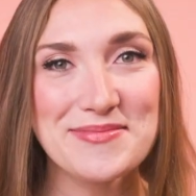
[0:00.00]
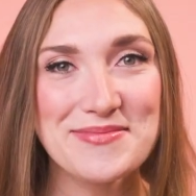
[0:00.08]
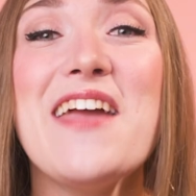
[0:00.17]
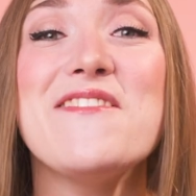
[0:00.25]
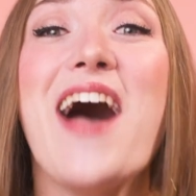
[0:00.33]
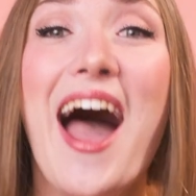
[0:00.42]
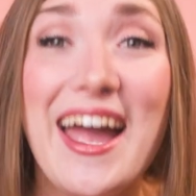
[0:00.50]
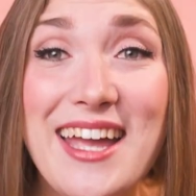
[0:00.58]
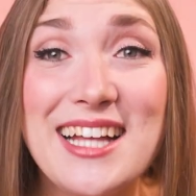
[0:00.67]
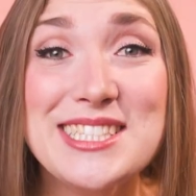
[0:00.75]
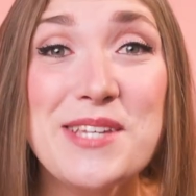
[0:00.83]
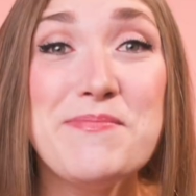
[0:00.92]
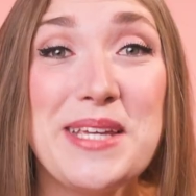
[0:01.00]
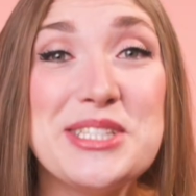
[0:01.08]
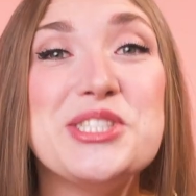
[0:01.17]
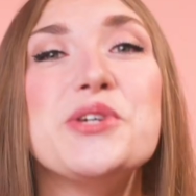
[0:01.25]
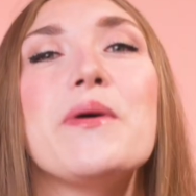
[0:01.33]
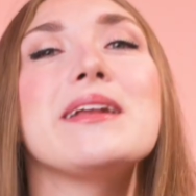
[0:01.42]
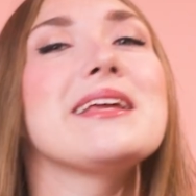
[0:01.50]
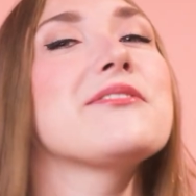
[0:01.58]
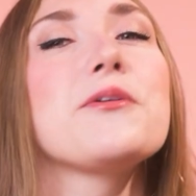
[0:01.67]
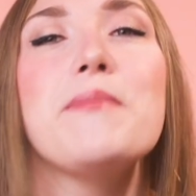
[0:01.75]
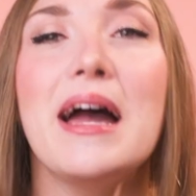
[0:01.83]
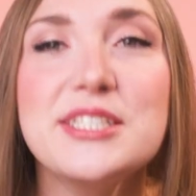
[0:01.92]
If I got to meet you at
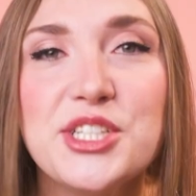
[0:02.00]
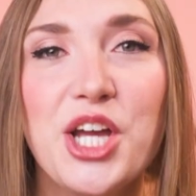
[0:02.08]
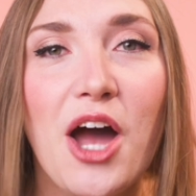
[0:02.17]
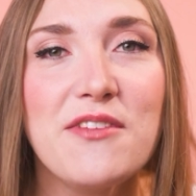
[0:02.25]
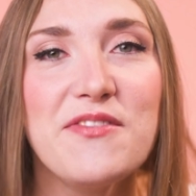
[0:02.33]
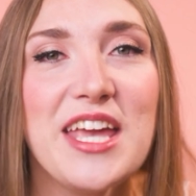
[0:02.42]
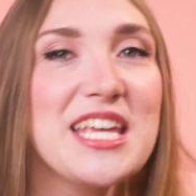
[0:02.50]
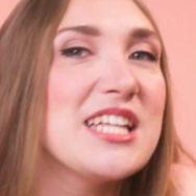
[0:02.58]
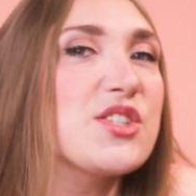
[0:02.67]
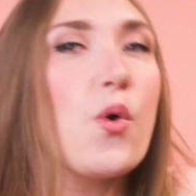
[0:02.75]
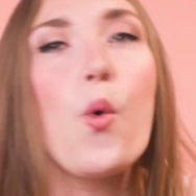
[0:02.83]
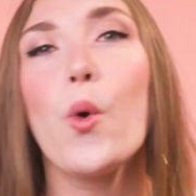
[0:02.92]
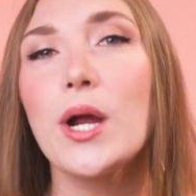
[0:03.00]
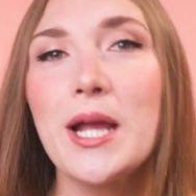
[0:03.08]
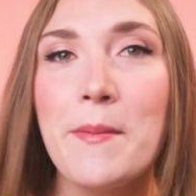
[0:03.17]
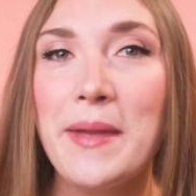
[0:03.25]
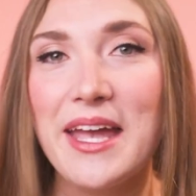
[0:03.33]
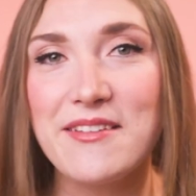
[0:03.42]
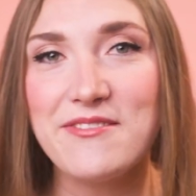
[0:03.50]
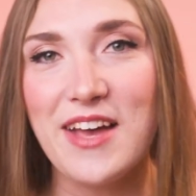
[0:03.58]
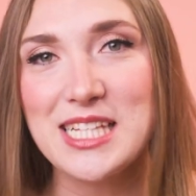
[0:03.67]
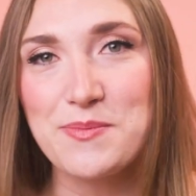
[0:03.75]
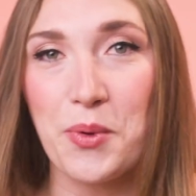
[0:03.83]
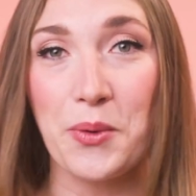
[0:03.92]
either MagicCon Vegas or
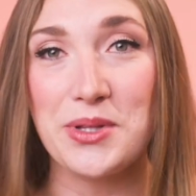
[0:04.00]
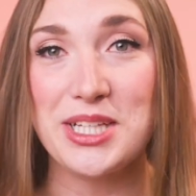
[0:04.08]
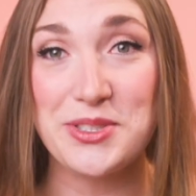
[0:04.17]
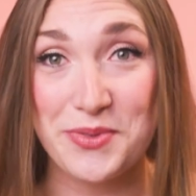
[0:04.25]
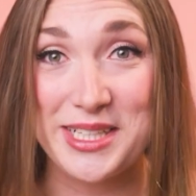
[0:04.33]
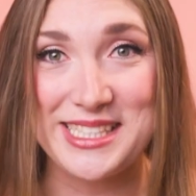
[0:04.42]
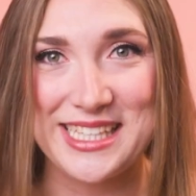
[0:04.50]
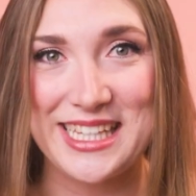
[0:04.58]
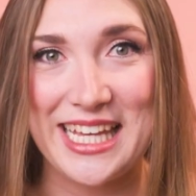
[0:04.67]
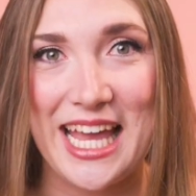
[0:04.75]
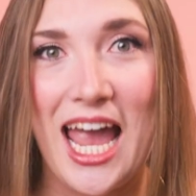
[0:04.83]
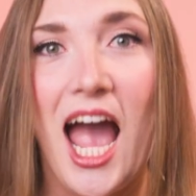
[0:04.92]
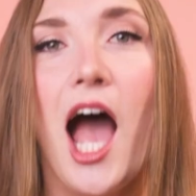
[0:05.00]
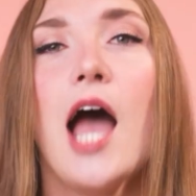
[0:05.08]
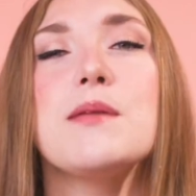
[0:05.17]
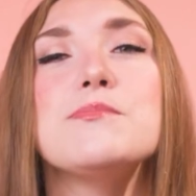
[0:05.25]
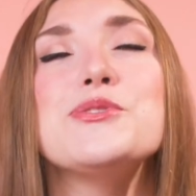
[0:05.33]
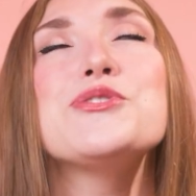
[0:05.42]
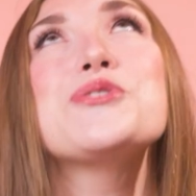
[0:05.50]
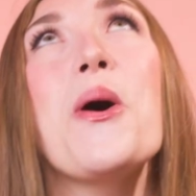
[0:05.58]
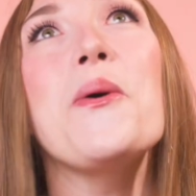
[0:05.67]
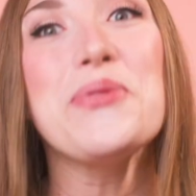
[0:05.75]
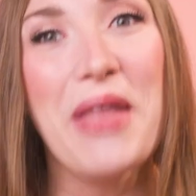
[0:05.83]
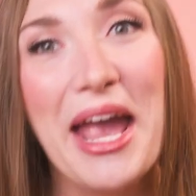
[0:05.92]
CommandFest Portland recently, I'm
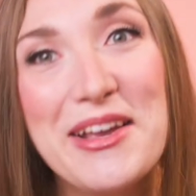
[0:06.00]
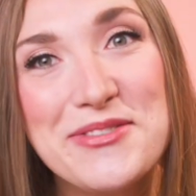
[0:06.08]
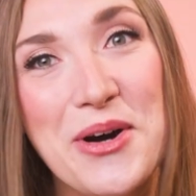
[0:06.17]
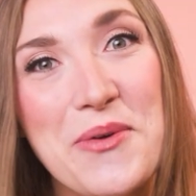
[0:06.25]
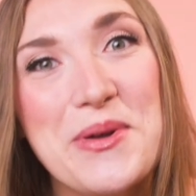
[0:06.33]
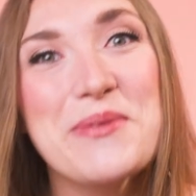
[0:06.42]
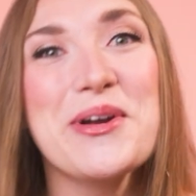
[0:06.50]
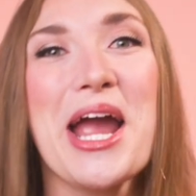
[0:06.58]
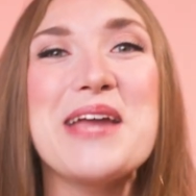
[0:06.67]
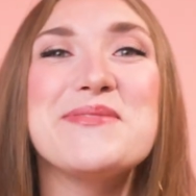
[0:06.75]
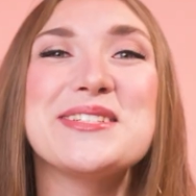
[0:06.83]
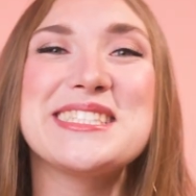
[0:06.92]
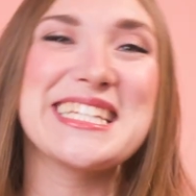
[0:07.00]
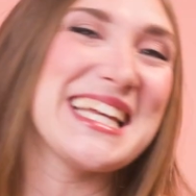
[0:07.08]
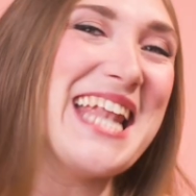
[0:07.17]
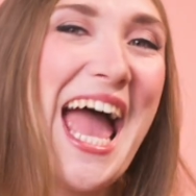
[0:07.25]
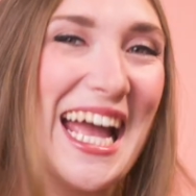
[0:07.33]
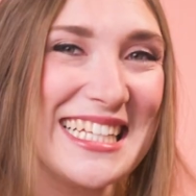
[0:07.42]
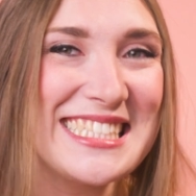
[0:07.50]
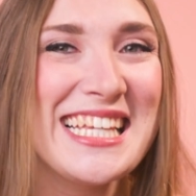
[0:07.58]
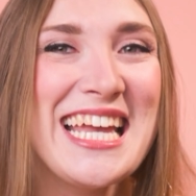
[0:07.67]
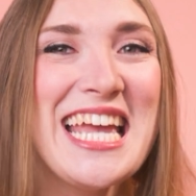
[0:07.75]
so thankful we were able to connect.